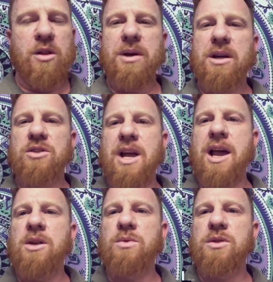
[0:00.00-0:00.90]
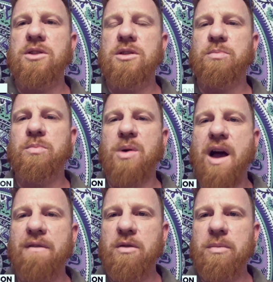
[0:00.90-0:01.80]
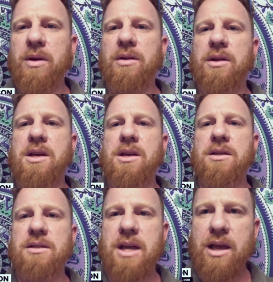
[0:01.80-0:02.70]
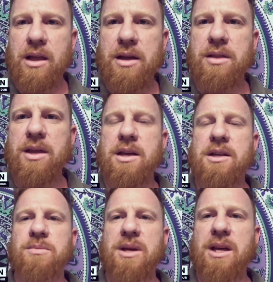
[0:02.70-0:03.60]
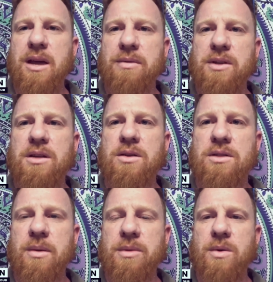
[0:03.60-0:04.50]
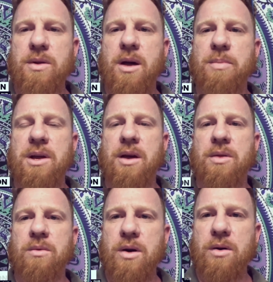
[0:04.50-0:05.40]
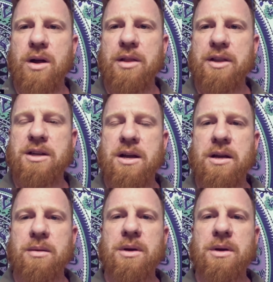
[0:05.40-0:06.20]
Biggest challenge was just profitability, scaling things, being able to do something without being on the road all the time.